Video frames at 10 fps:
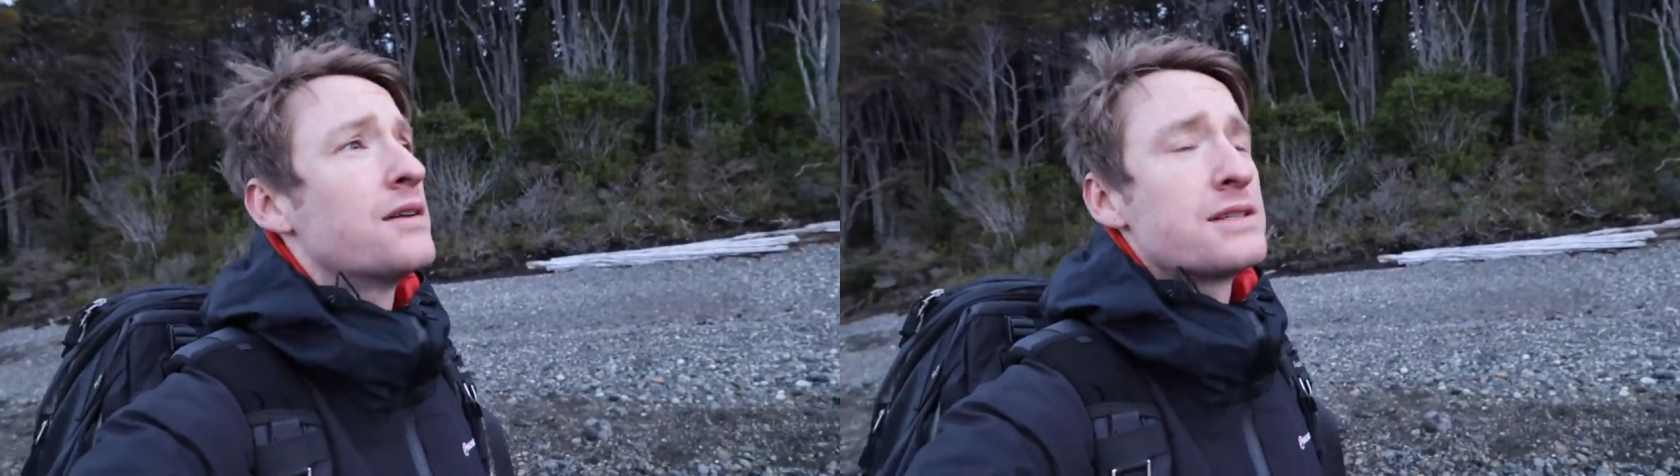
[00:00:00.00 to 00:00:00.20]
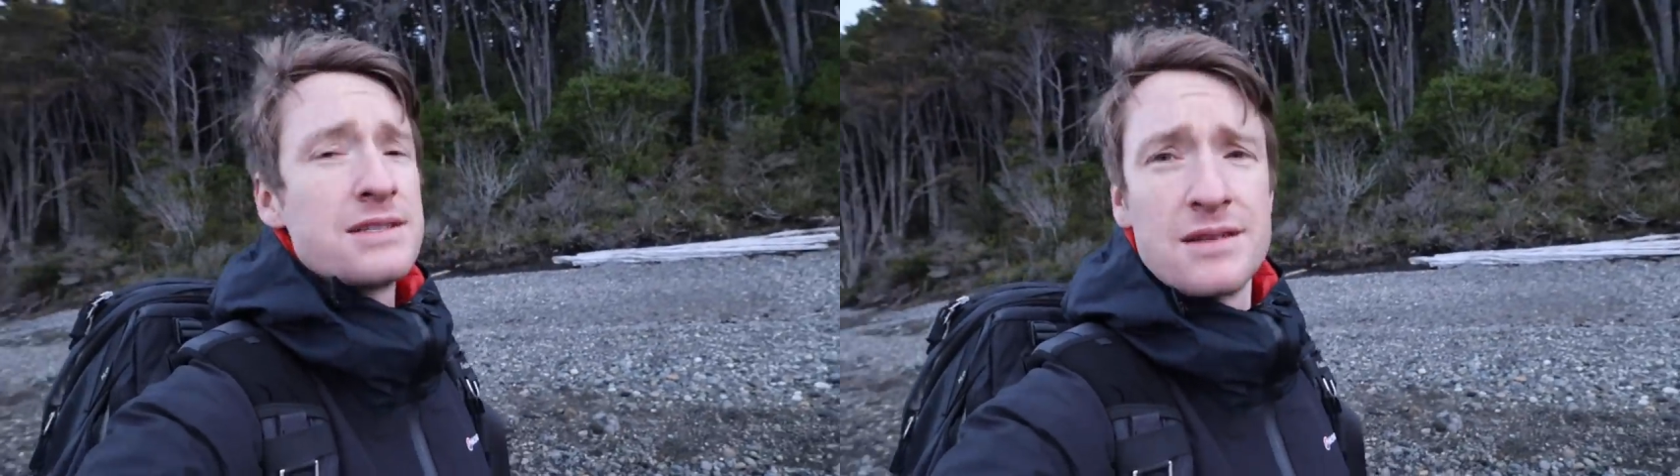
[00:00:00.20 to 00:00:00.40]

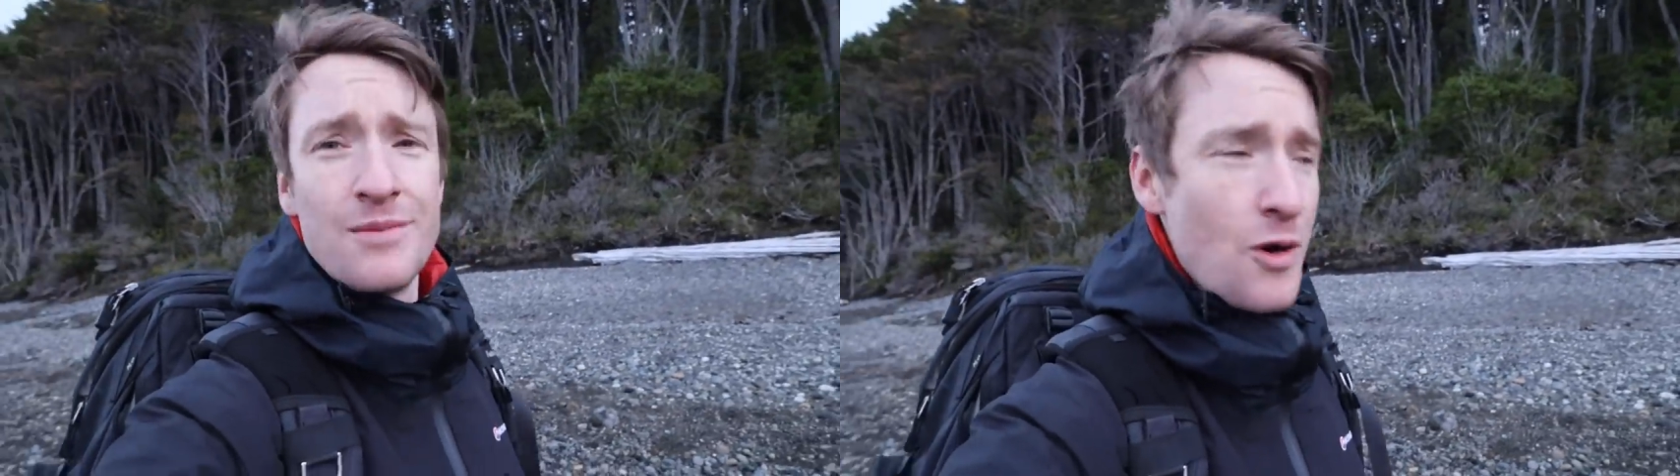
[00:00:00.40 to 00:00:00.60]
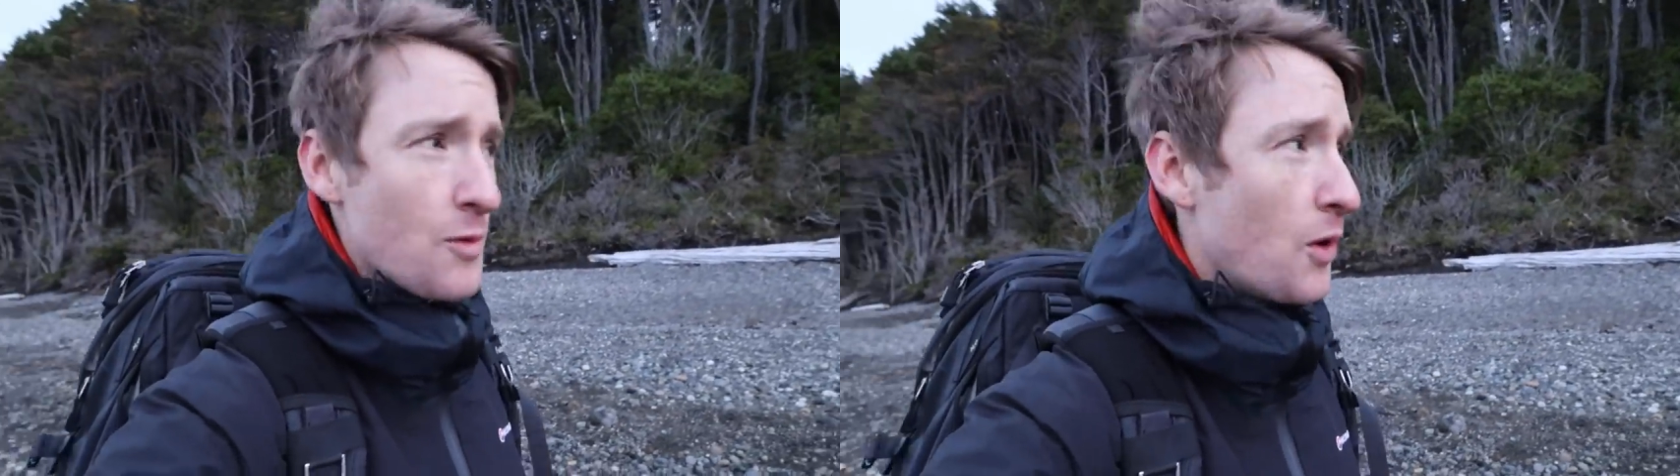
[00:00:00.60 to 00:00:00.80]
which is
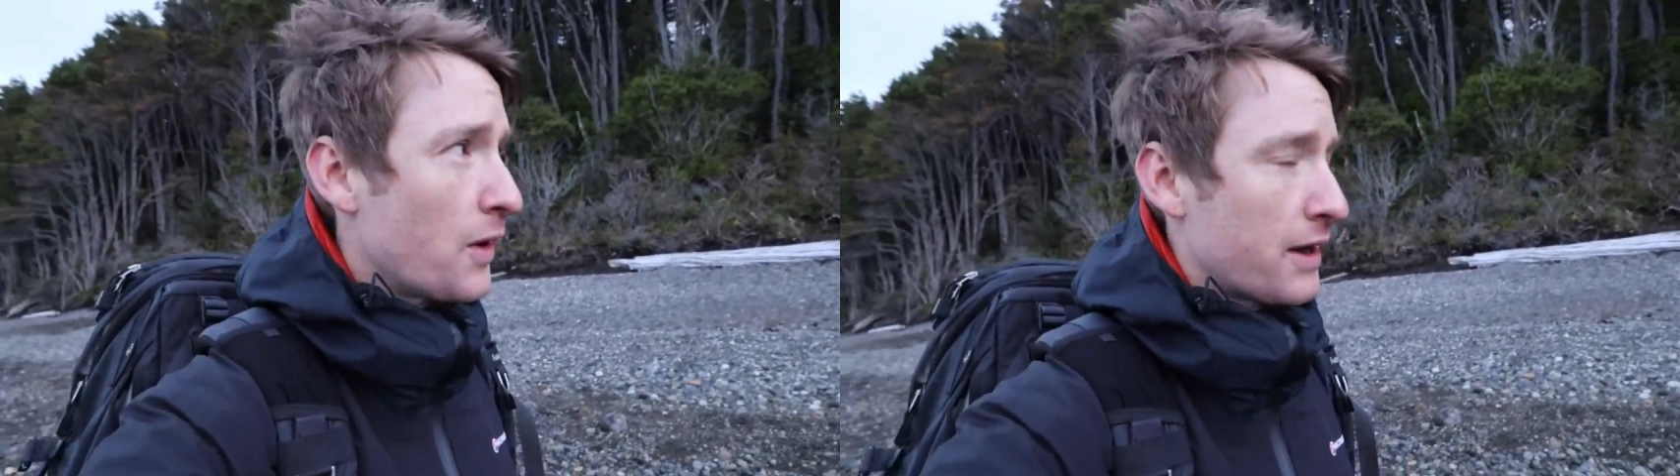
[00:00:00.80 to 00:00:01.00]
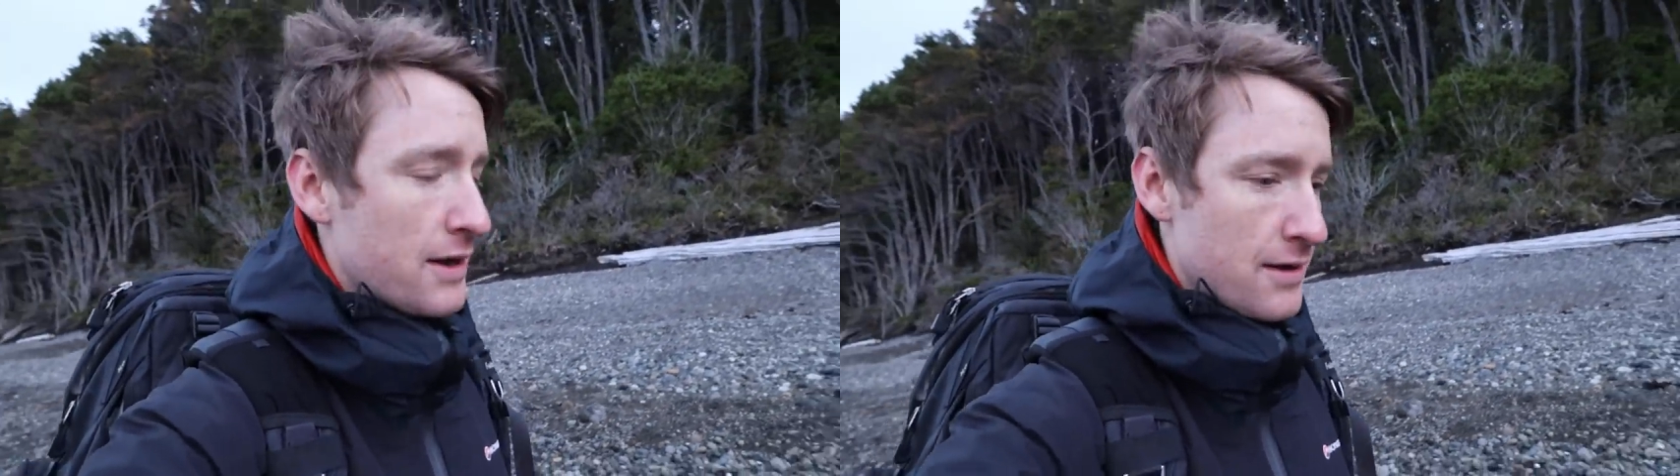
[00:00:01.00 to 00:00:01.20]
tomorrow
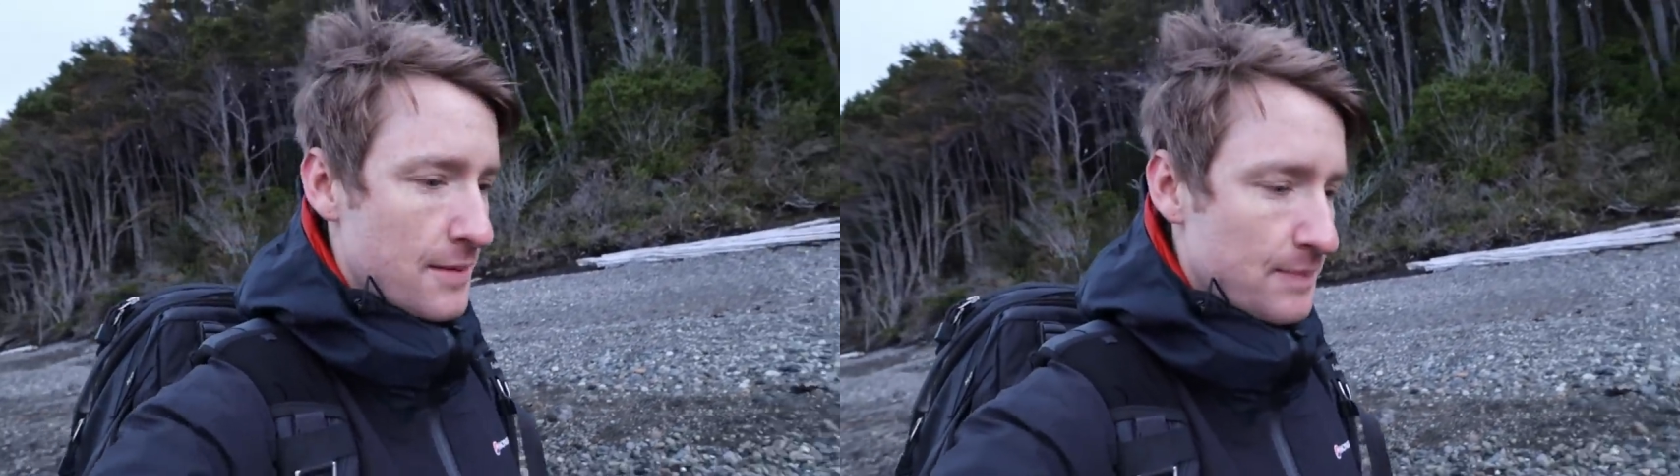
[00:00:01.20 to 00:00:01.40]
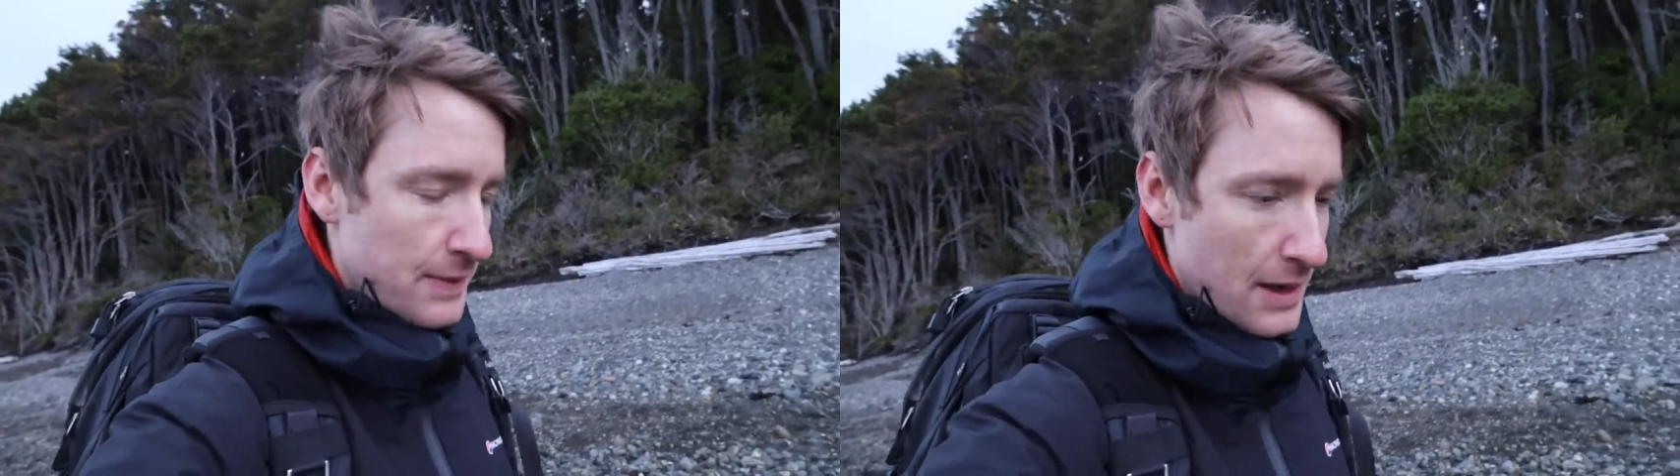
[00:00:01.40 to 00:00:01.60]
morning,
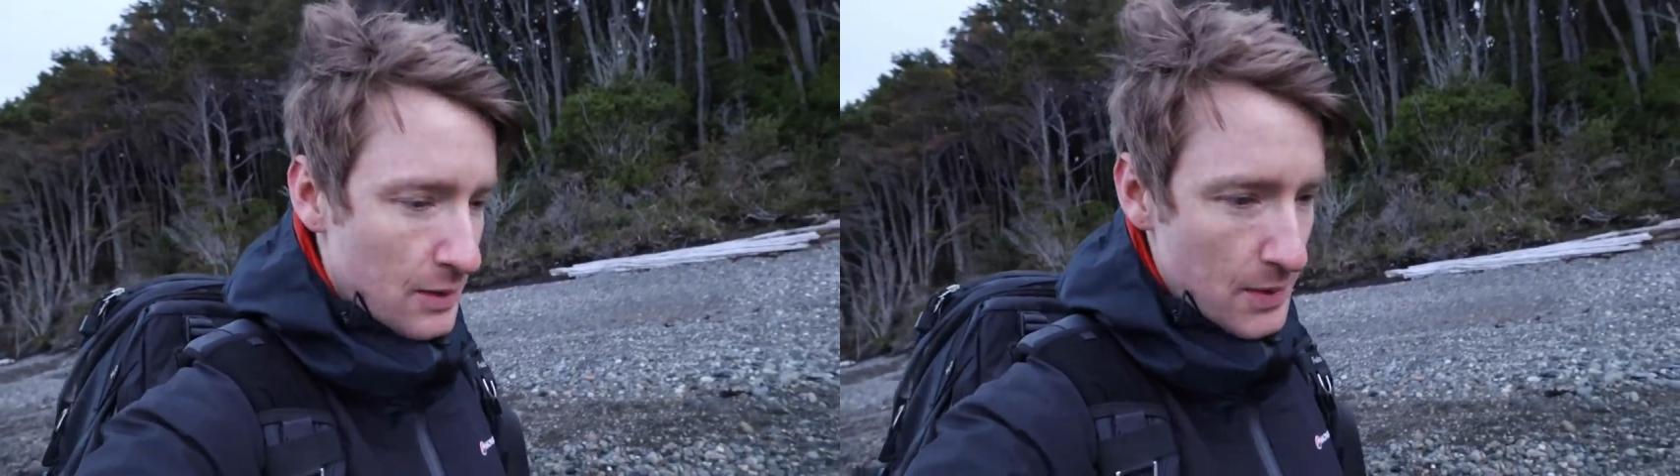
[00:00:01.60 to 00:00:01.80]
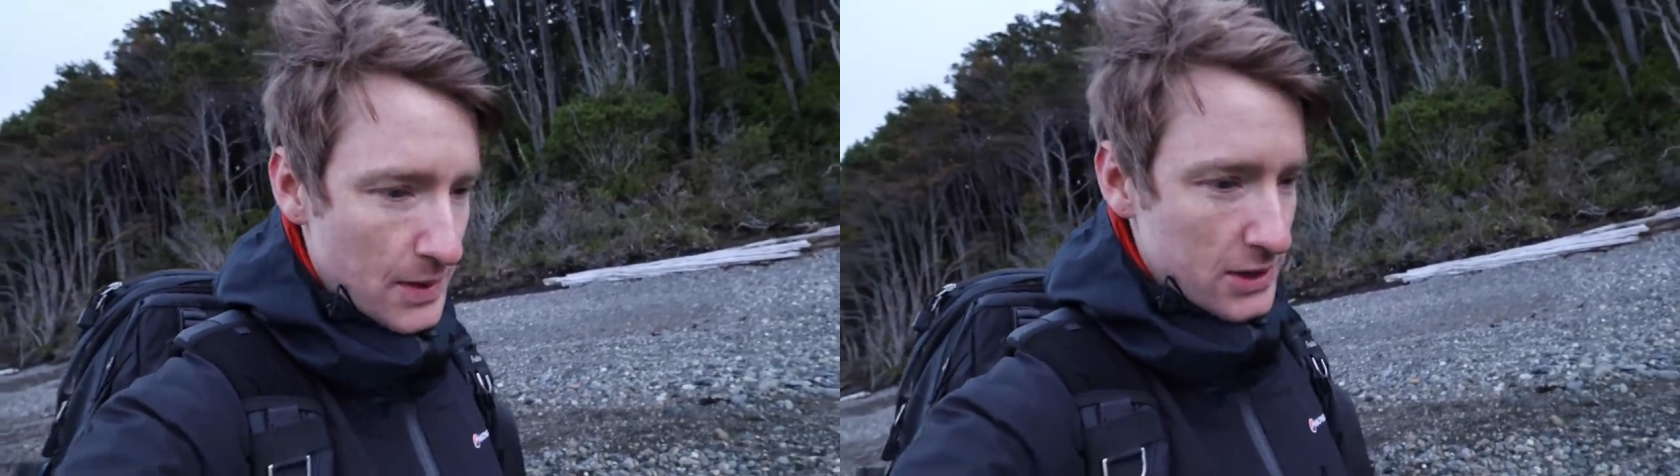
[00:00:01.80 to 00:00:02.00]
where we're